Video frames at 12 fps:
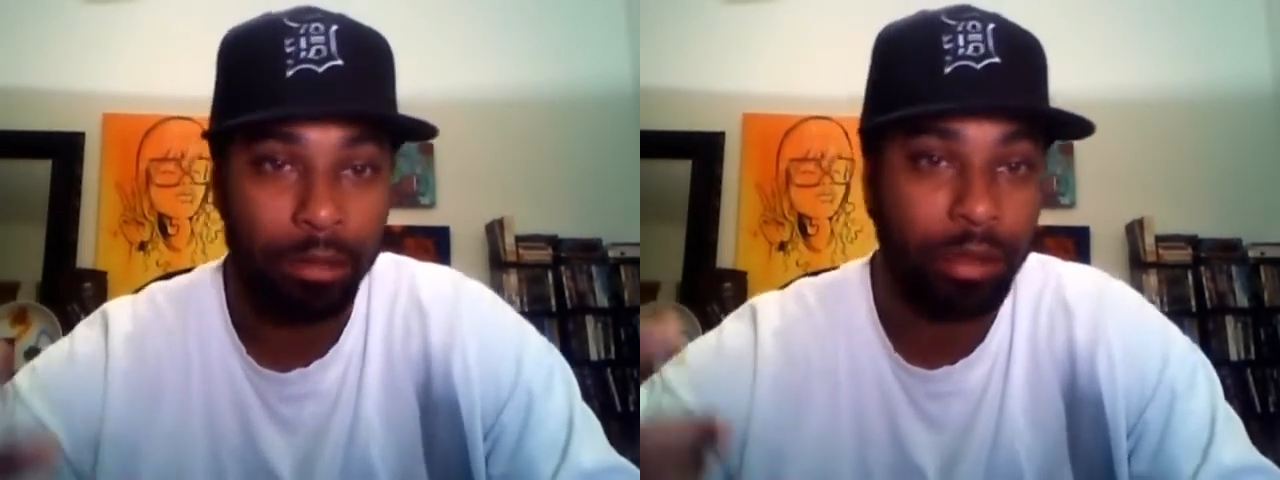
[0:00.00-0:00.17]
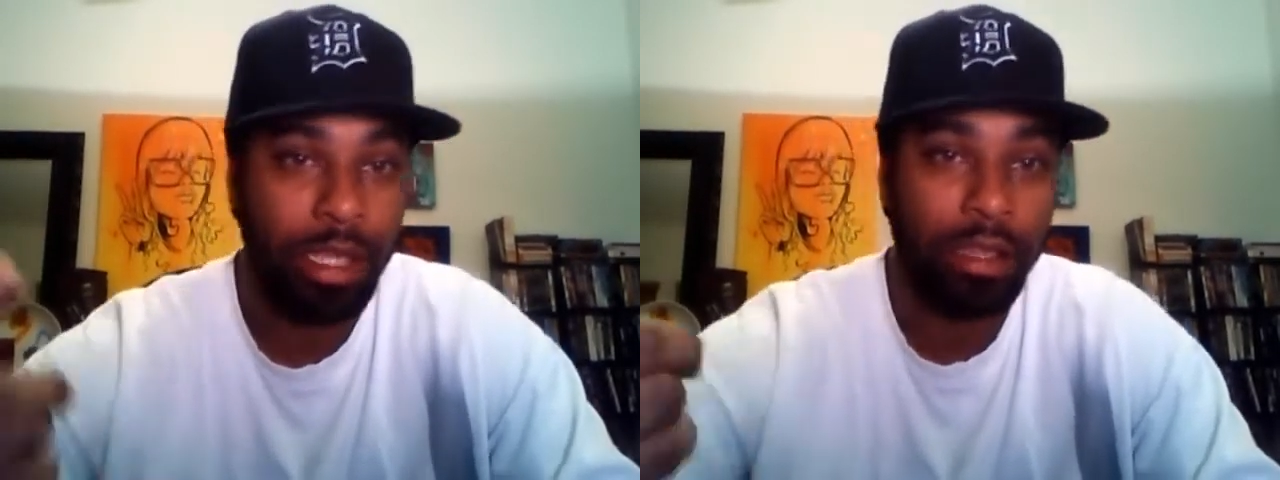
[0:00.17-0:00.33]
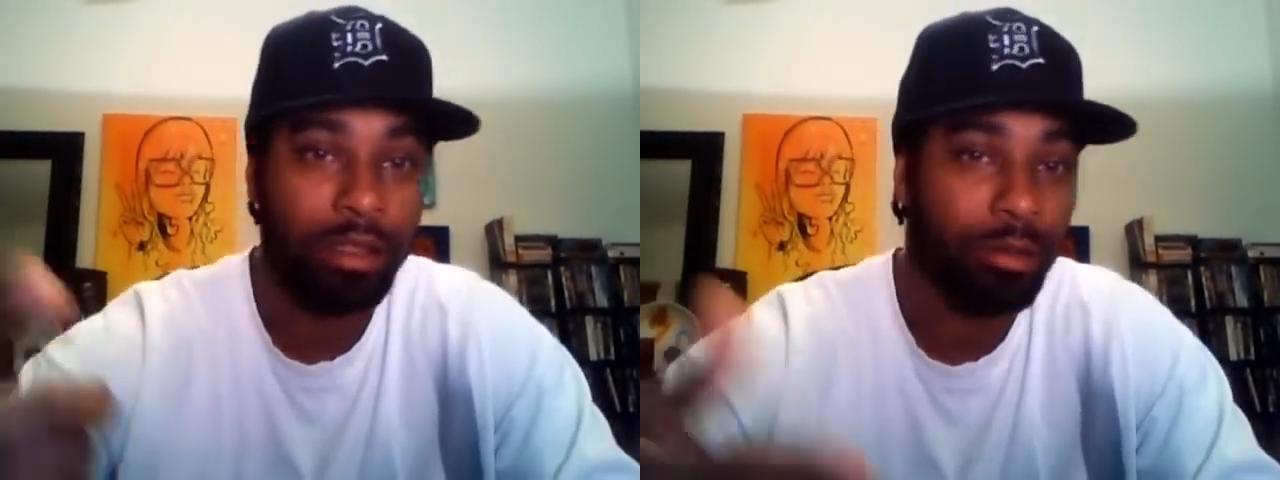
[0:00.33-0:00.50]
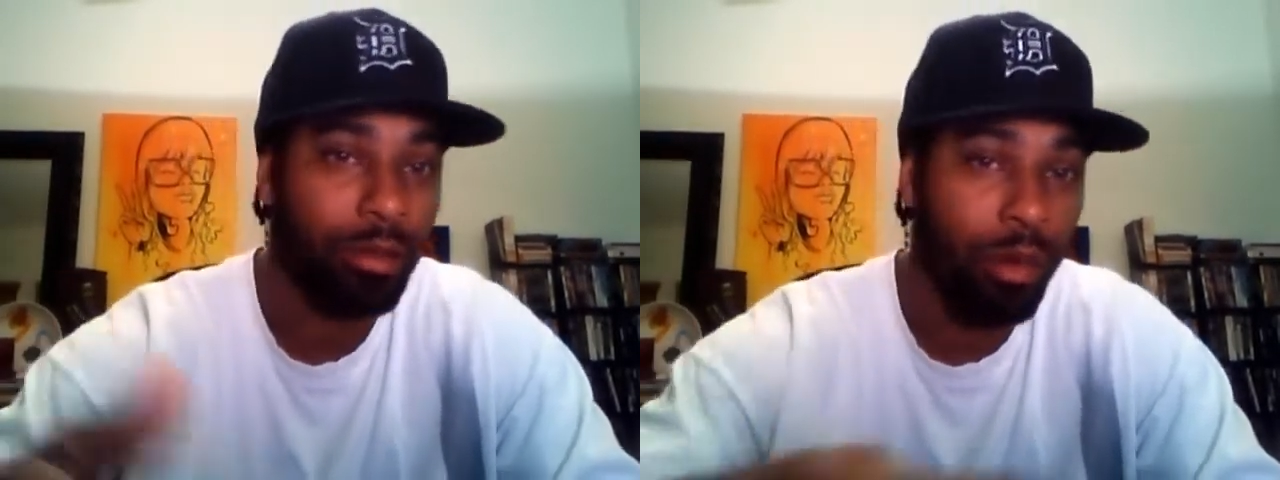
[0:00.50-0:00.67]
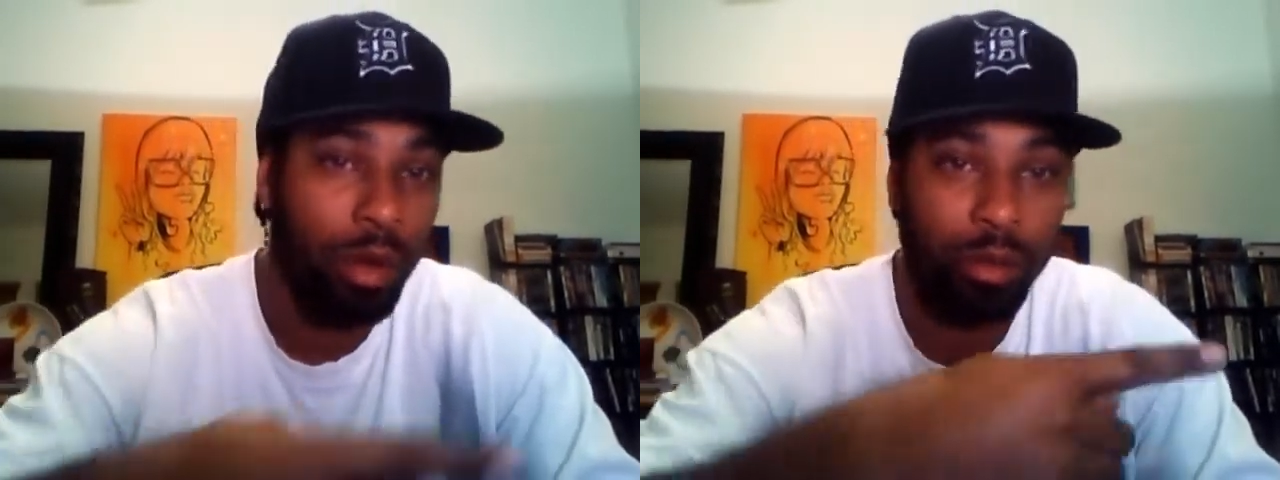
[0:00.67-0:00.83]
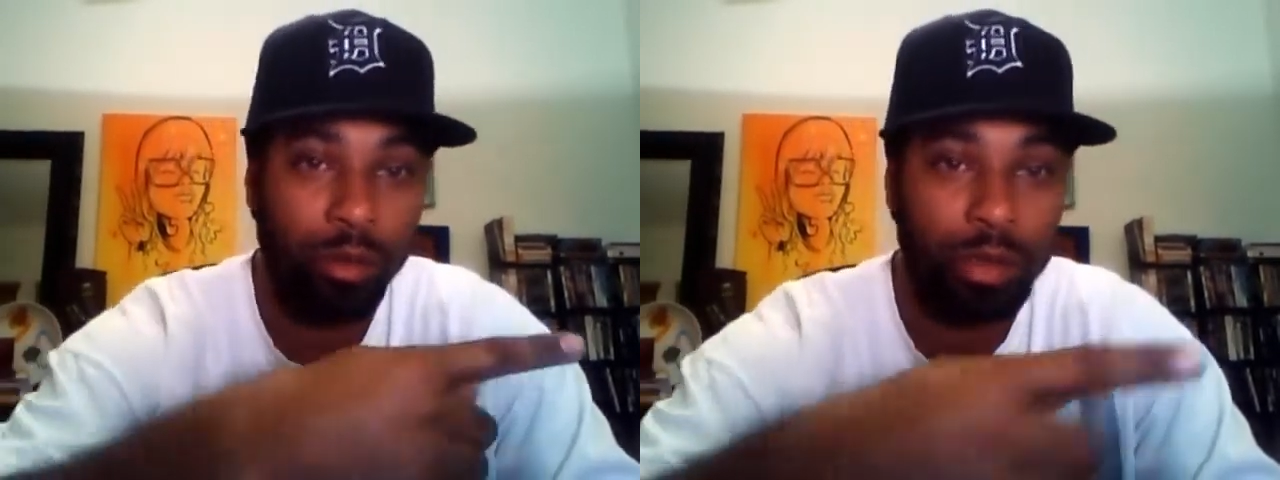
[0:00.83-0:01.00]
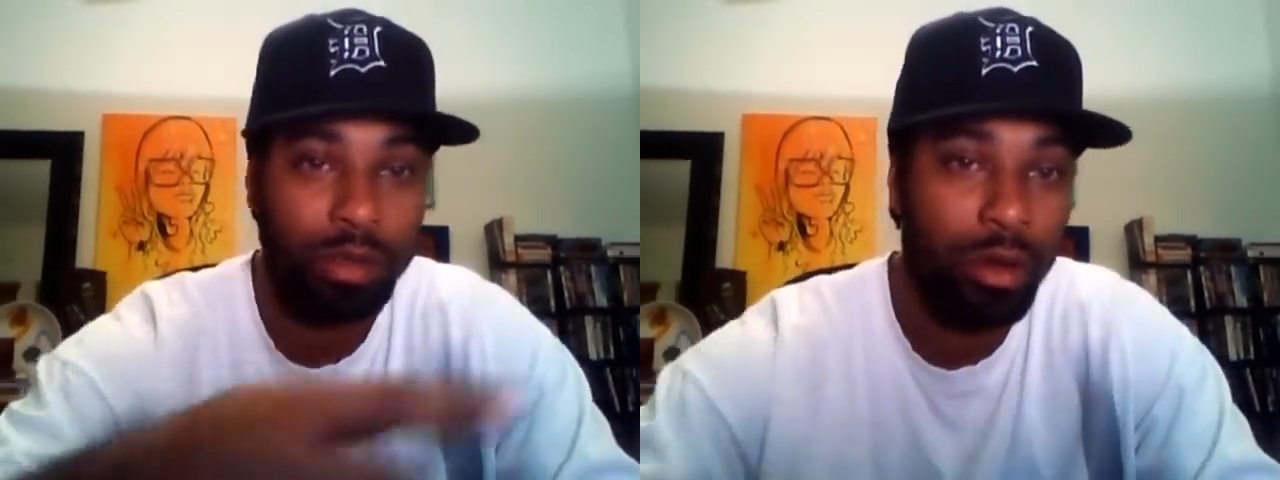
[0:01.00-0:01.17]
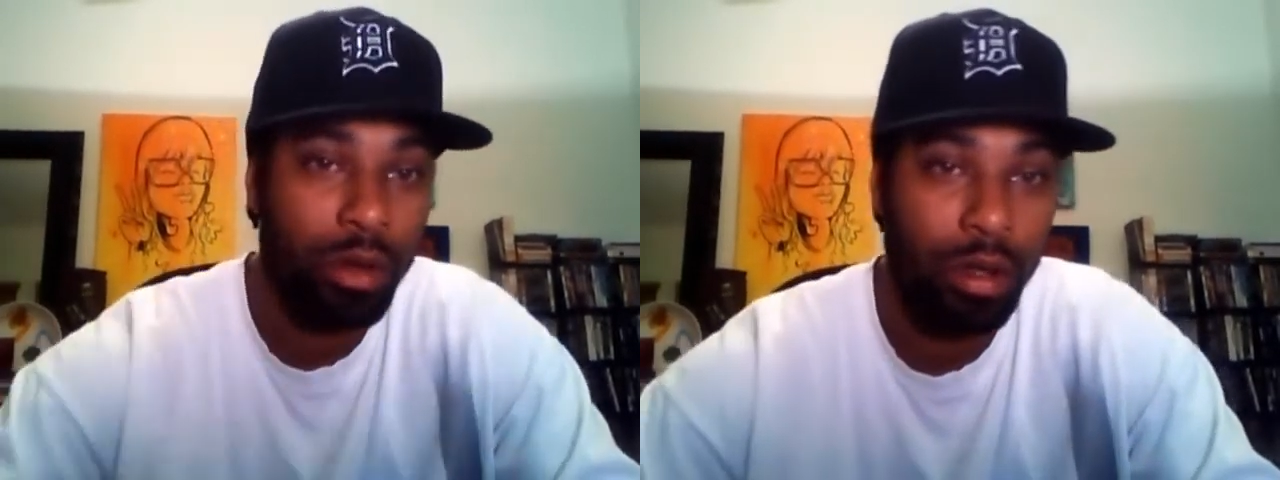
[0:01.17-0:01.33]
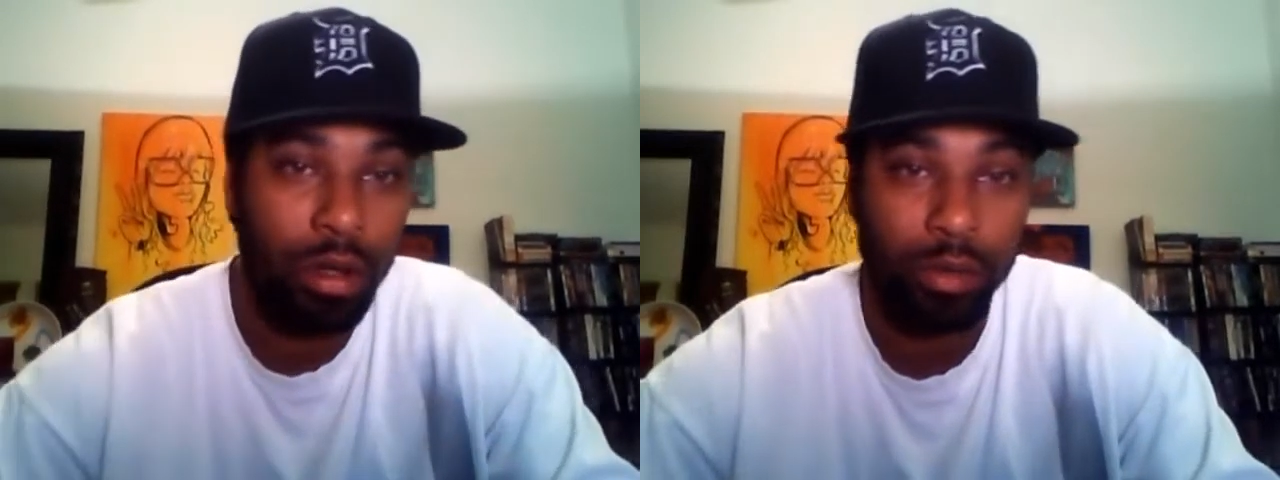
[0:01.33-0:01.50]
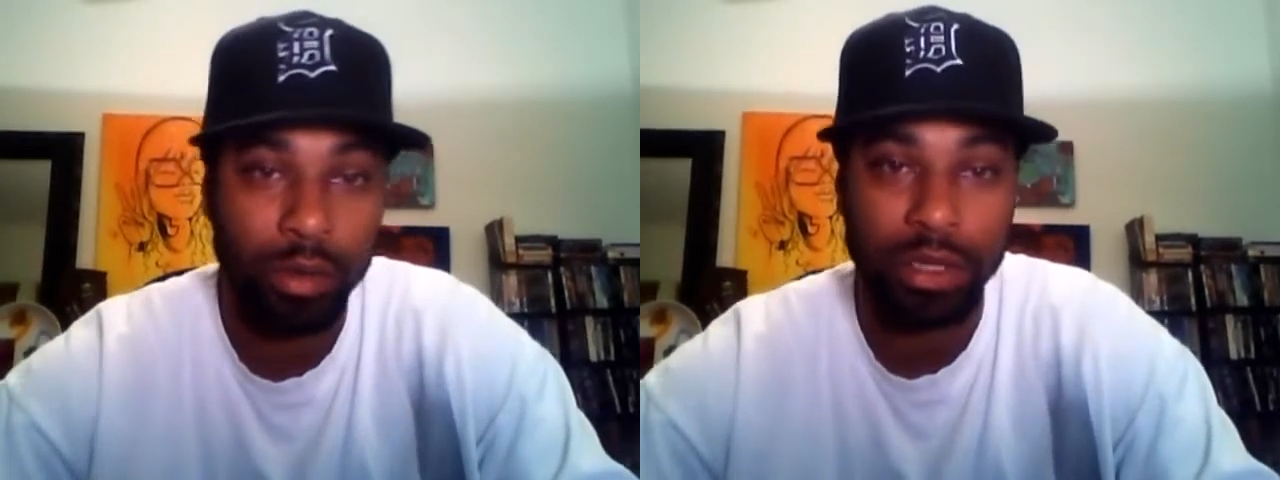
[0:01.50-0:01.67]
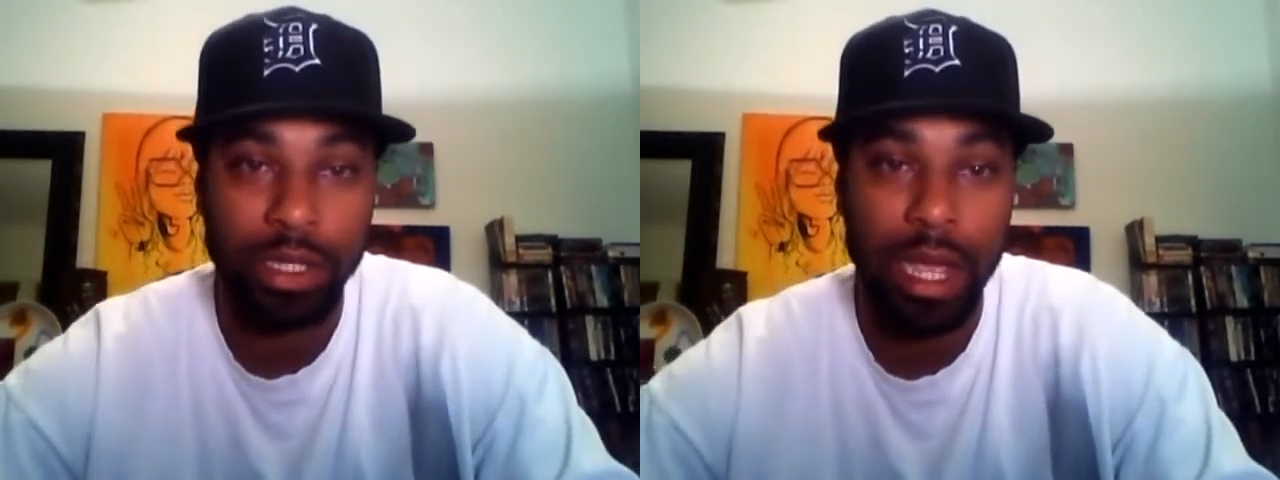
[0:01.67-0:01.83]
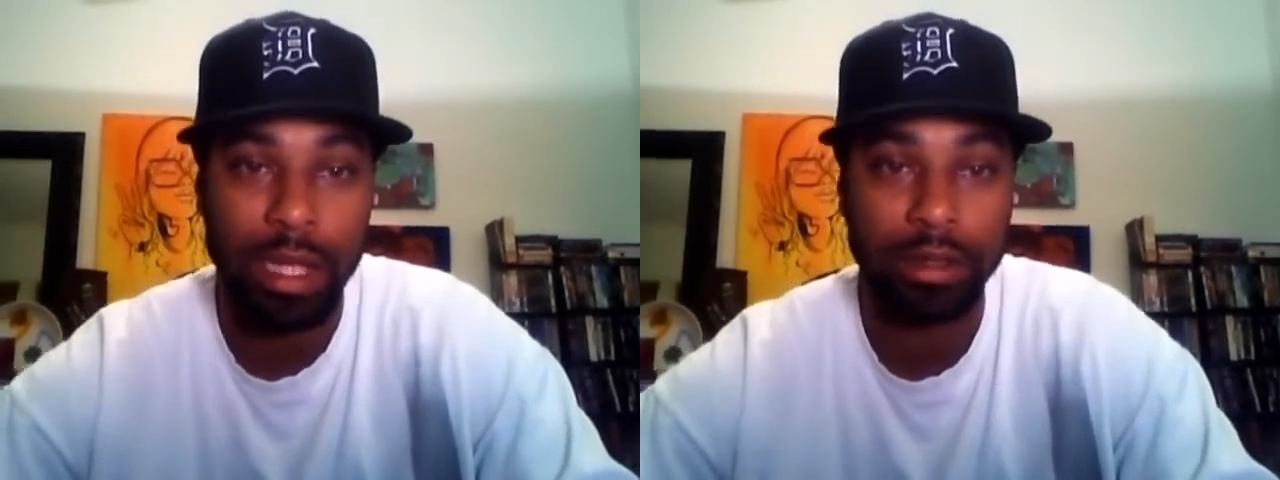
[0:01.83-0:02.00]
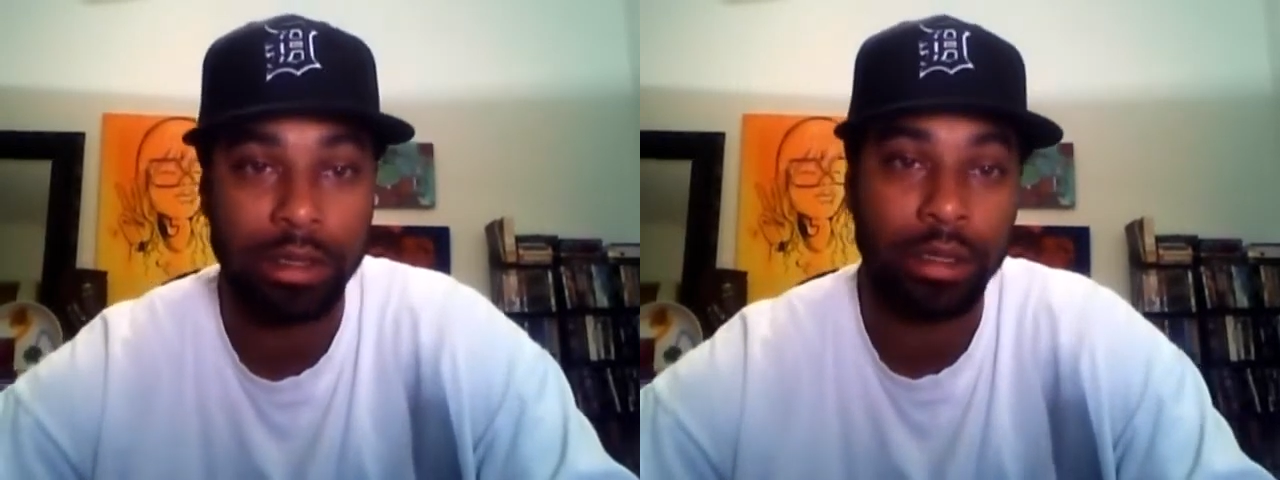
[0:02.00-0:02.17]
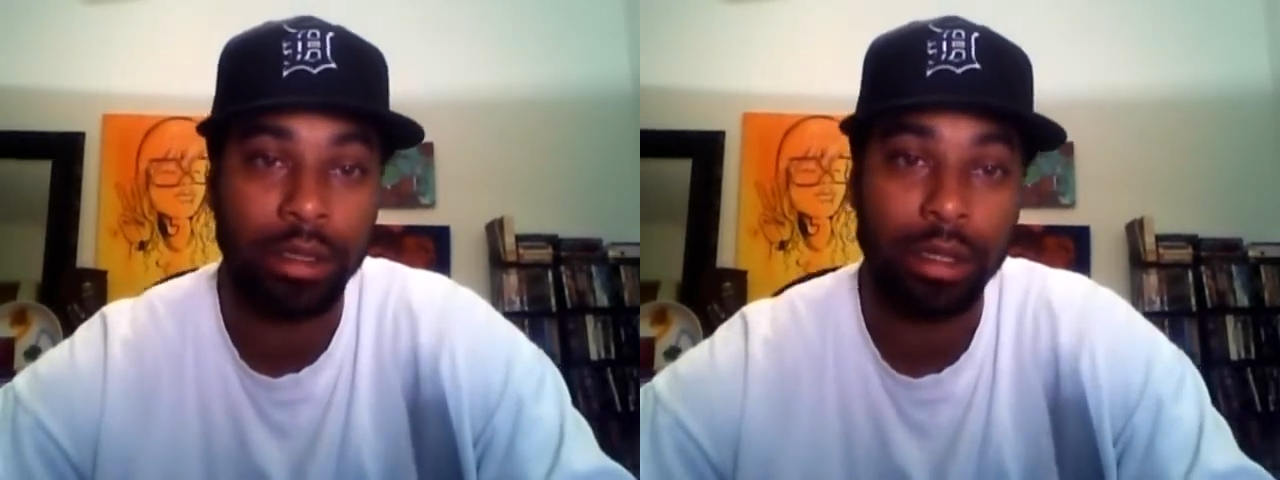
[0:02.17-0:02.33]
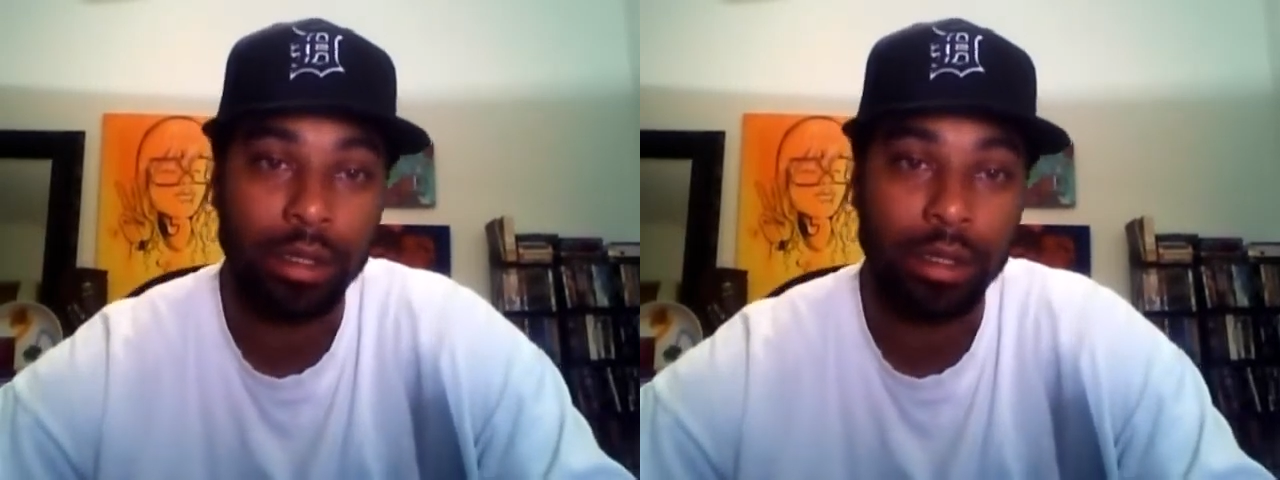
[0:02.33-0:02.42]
Case in point, what's going on in Wisconsin?